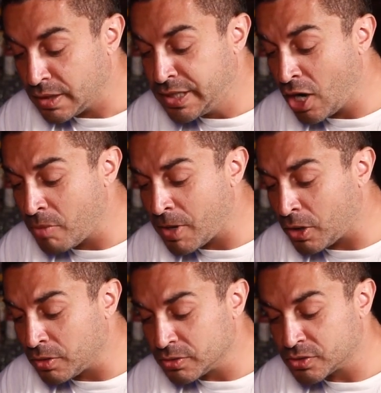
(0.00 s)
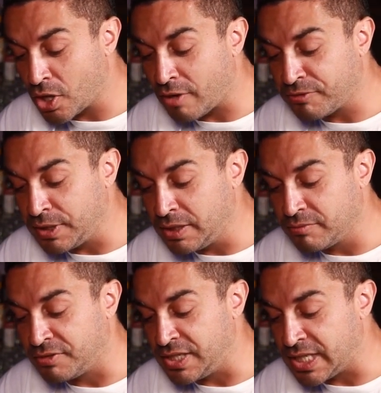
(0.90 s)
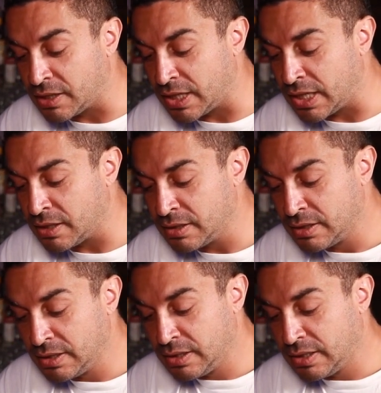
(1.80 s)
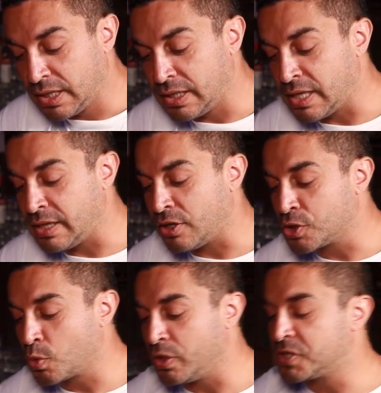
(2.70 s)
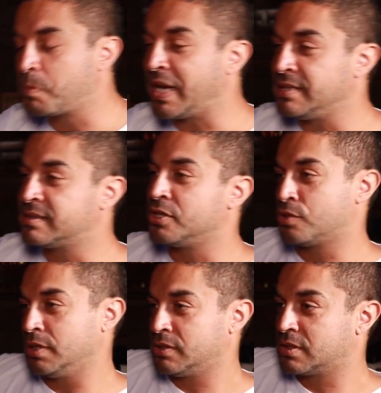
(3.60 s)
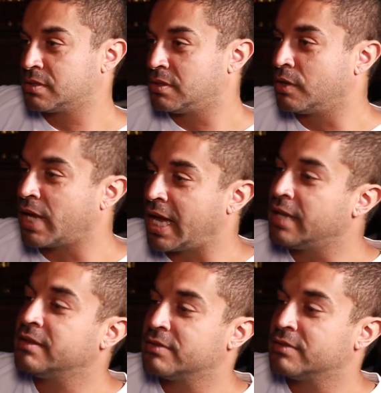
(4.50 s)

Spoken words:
Caramel, toffee, vanilla, and then there's wood spice citrus. Okay.